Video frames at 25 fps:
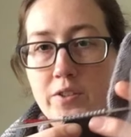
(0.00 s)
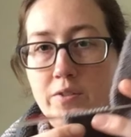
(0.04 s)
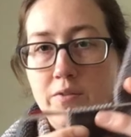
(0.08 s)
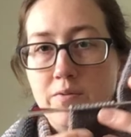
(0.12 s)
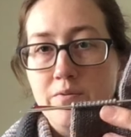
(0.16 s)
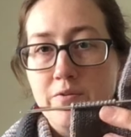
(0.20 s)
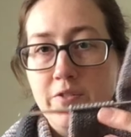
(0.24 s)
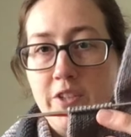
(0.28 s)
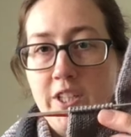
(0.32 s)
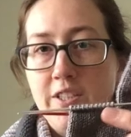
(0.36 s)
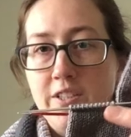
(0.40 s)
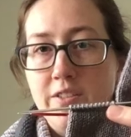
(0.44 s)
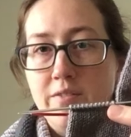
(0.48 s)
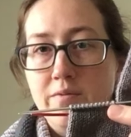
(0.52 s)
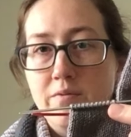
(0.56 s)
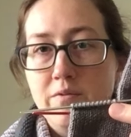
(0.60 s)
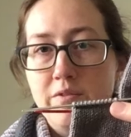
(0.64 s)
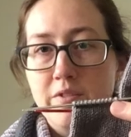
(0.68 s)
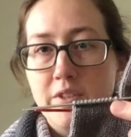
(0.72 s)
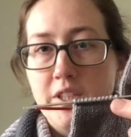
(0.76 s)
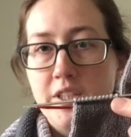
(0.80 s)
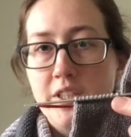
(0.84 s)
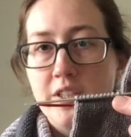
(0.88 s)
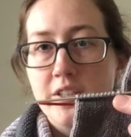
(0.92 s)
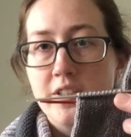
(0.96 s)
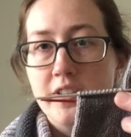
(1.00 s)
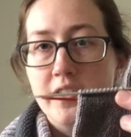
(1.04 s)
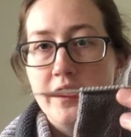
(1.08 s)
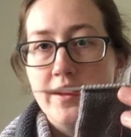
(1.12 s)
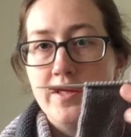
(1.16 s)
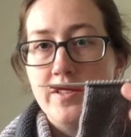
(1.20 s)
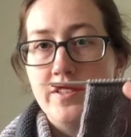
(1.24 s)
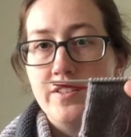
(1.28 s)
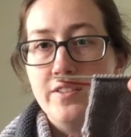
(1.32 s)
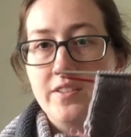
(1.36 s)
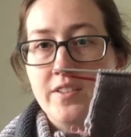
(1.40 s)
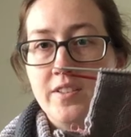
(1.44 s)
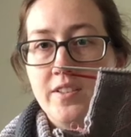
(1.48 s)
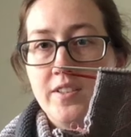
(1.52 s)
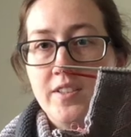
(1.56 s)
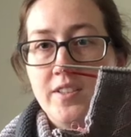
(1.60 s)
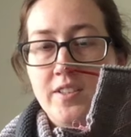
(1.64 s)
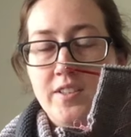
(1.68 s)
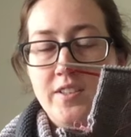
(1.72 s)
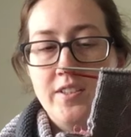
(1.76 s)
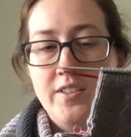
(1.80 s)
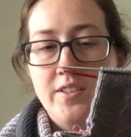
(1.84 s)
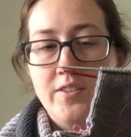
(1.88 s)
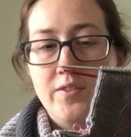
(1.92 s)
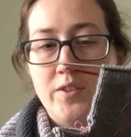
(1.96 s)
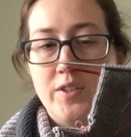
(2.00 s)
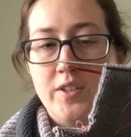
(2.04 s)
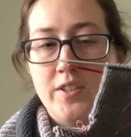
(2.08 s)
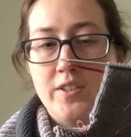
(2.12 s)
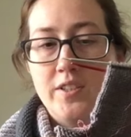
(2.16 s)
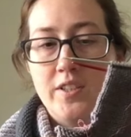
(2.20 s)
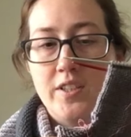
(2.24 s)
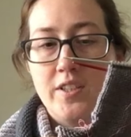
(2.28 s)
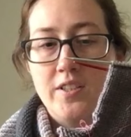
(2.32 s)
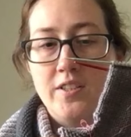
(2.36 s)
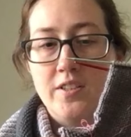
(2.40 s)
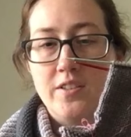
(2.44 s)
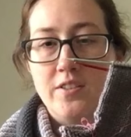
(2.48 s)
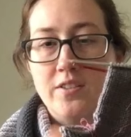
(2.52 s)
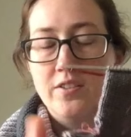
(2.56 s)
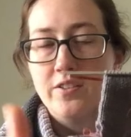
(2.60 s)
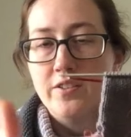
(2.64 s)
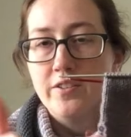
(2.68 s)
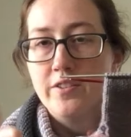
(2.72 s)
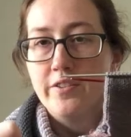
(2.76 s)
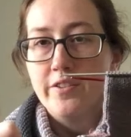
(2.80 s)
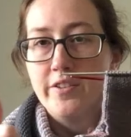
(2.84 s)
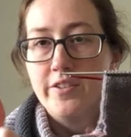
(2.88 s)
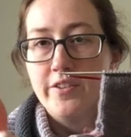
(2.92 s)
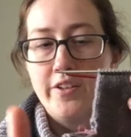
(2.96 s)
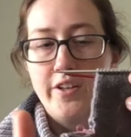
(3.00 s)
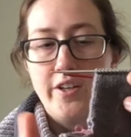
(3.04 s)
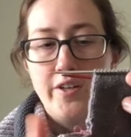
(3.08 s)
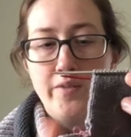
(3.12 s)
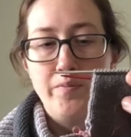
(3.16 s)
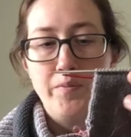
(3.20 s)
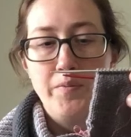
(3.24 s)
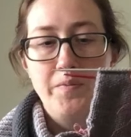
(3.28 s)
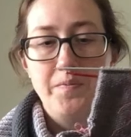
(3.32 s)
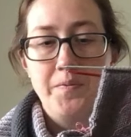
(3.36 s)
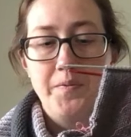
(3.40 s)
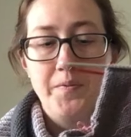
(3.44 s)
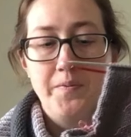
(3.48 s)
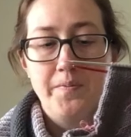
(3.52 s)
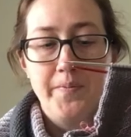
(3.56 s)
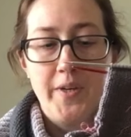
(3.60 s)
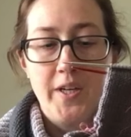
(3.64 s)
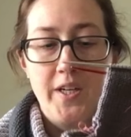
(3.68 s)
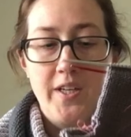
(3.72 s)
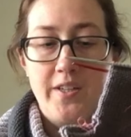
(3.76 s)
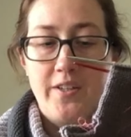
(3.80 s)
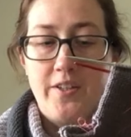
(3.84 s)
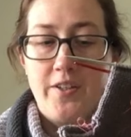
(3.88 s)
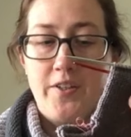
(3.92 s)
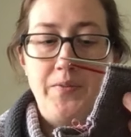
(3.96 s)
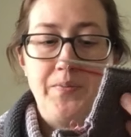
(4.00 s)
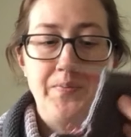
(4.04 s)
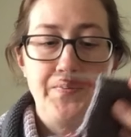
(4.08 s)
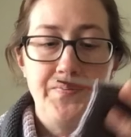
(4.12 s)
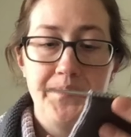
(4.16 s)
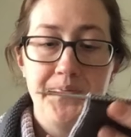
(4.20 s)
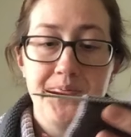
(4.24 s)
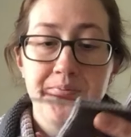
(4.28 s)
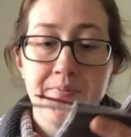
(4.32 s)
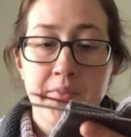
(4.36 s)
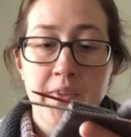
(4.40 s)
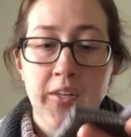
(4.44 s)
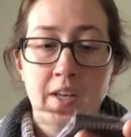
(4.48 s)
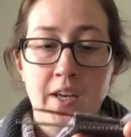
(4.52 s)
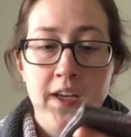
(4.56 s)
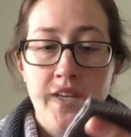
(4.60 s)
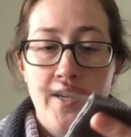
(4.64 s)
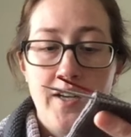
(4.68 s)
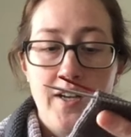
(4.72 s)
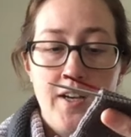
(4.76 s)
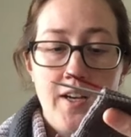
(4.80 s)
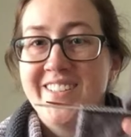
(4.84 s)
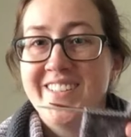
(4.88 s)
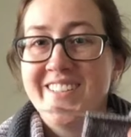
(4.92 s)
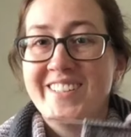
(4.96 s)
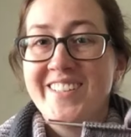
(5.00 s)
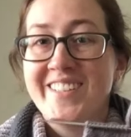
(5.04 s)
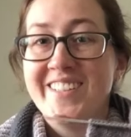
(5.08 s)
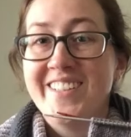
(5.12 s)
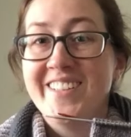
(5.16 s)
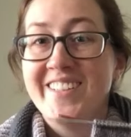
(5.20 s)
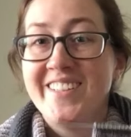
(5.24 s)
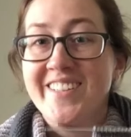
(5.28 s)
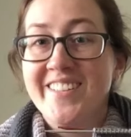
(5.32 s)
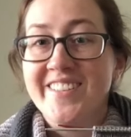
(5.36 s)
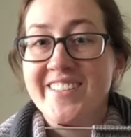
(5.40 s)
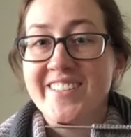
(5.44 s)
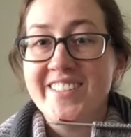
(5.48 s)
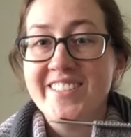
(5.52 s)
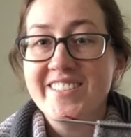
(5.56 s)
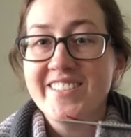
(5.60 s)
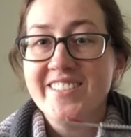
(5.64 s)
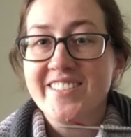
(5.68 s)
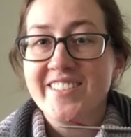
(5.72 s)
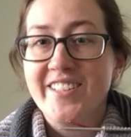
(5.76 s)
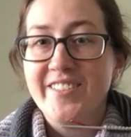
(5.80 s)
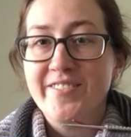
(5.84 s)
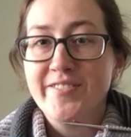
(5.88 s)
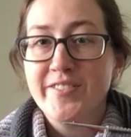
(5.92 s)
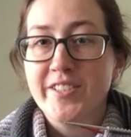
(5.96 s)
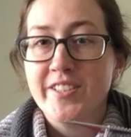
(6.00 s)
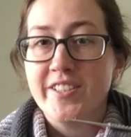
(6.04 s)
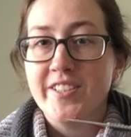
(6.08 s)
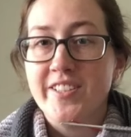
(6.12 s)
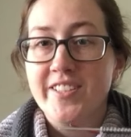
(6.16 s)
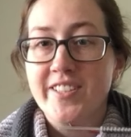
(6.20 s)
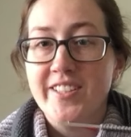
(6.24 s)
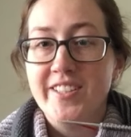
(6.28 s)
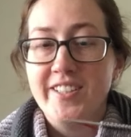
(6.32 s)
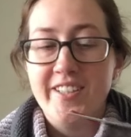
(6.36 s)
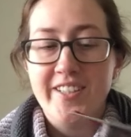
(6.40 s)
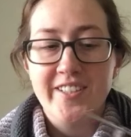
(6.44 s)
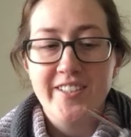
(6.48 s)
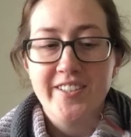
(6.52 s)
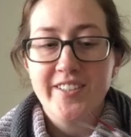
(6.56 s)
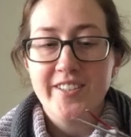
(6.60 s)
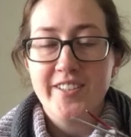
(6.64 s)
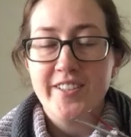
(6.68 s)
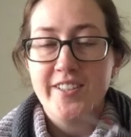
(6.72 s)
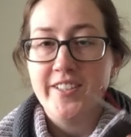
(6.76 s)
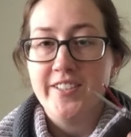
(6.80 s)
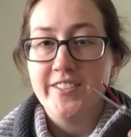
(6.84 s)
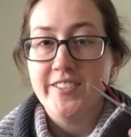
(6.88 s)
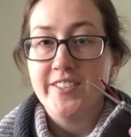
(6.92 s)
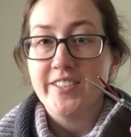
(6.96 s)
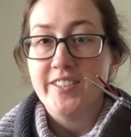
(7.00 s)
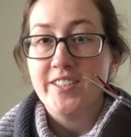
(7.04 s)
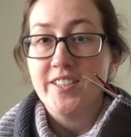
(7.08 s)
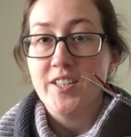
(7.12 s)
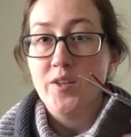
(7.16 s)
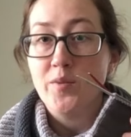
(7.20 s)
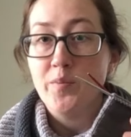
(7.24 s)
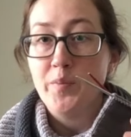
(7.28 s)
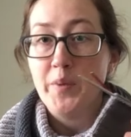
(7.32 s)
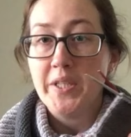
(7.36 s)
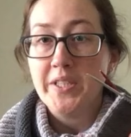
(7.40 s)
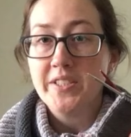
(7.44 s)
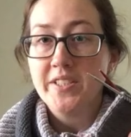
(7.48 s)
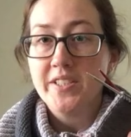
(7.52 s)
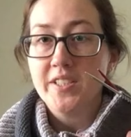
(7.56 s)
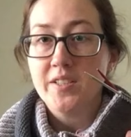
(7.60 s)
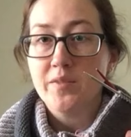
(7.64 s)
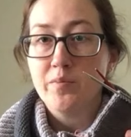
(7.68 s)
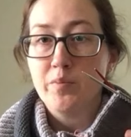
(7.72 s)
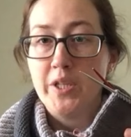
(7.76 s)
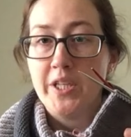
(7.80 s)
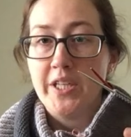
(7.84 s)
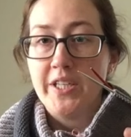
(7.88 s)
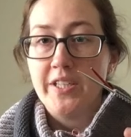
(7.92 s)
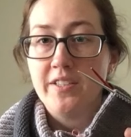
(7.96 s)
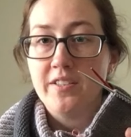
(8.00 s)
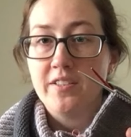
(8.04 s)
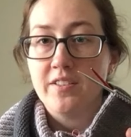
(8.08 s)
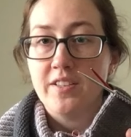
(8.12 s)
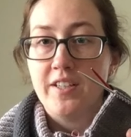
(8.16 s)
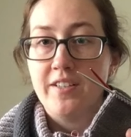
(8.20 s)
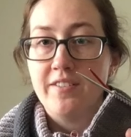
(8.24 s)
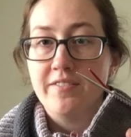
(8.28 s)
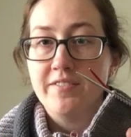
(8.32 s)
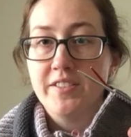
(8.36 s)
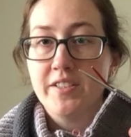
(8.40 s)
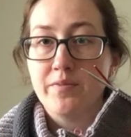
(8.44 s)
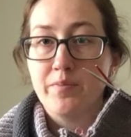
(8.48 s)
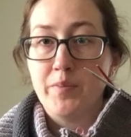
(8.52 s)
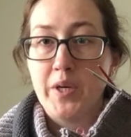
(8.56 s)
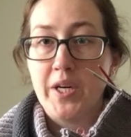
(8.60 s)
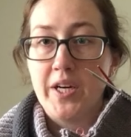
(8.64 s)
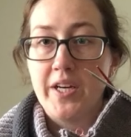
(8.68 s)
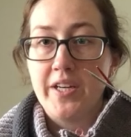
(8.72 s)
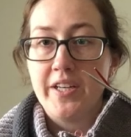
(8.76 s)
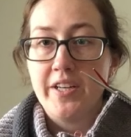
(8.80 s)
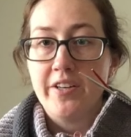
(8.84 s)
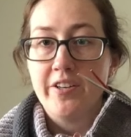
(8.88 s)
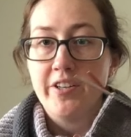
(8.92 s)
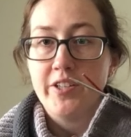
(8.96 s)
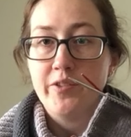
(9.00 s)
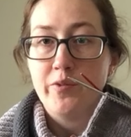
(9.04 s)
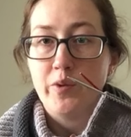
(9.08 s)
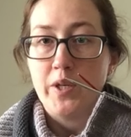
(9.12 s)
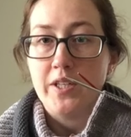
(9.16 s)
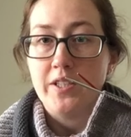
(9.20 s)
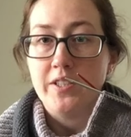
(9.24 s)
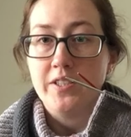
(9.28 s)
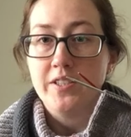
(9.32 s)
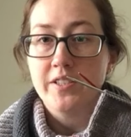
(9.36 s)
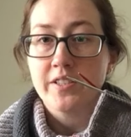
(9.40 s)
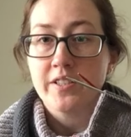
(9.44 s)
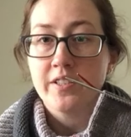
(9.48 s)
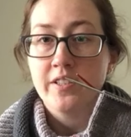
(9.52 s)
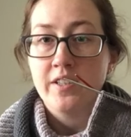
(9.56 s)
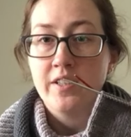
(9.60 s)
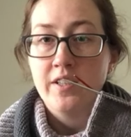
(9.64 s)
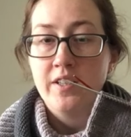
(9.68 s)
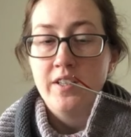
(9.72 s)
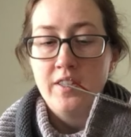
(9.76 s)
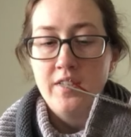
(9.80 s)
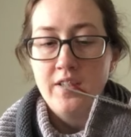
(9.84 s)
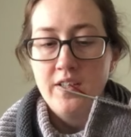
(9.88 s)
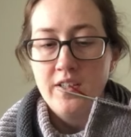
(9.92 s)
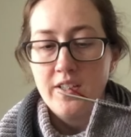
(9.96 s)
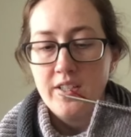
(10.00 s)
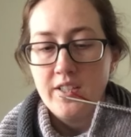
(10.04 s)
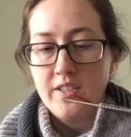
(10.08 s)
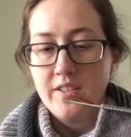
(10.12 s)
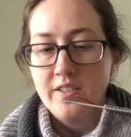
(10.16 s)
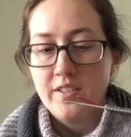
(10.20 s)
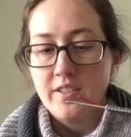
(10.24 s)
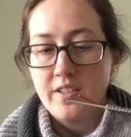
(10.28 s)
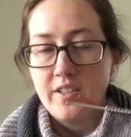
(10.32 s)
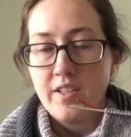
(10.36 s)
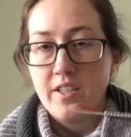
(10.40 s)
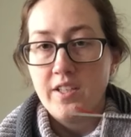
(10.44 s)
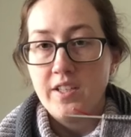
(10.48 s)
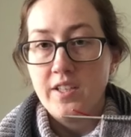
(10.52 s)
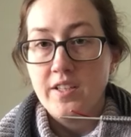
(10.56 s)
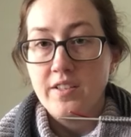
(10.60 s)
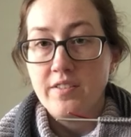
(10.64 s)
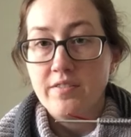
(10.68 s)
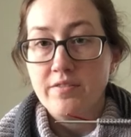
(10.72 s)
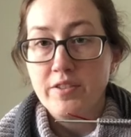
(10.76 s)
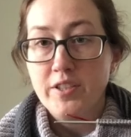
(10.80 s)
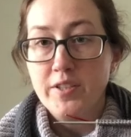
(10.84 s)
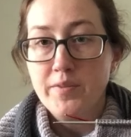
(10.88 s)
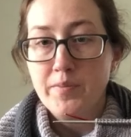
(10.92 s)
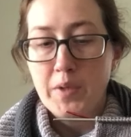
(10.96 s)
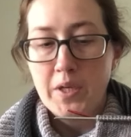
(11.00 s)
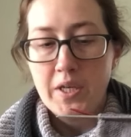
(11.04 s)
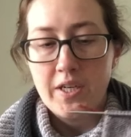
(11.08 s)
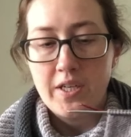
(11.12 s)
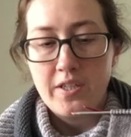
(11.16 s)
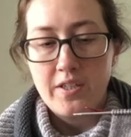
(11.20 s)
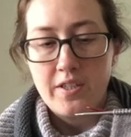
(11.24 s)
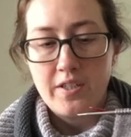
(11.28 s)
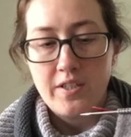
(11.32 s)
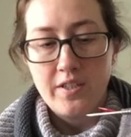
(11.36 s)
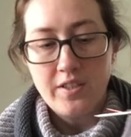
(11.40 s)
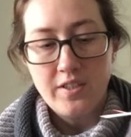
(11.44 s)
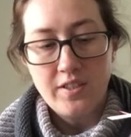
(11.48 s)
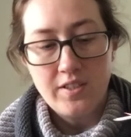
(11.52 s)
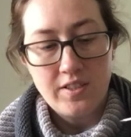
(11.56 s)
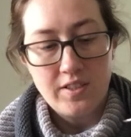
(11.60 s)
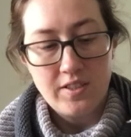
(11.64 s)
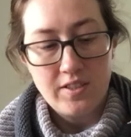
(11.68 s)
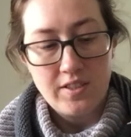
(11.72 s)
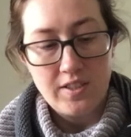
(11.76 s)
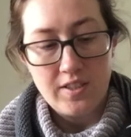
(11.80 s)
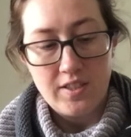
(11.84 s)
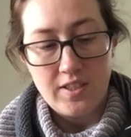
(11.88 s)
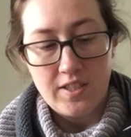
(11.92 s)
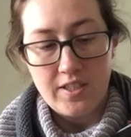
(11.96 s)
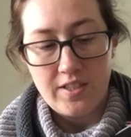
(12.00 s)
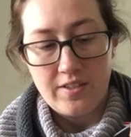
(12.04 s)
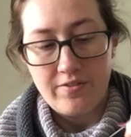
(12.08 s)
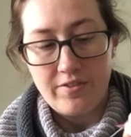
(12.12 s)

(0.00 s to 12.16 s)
random finger in one color or the thumb. I don't know. These gloves are called Basic Plain Gloves by Harry Wells. It's a free pattern on